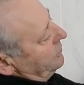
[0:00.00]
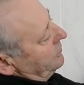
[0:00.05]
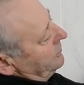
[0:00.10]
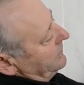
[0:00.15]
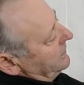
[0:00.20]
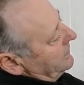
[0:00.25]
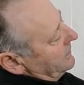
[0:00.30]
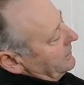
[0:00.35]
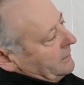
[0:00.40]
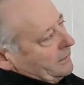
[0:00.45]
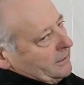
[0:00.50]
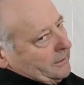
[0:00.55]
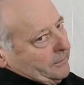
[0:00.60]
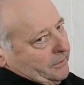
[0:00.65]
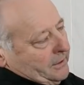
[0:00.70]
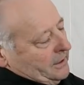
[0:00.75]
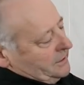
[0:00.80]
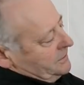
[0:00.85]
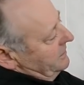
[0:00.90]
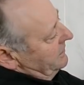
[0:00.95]
the
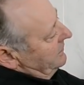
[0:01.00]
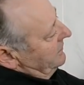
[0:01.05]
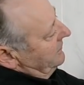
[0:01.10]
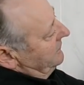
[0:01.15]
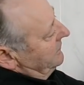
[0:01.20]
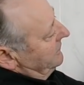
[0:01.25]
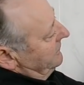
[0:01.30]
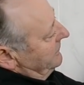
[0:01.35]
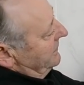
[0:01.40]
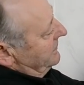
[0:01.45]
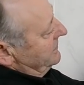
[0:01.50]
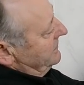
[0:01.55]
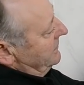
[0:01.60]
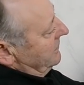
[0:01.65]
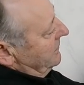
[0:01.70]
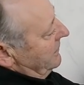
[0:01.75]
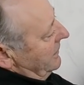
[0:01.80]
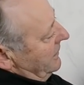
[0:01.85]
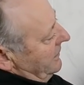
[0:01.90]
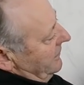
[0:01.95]
pressure relief device
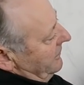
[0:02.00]
out.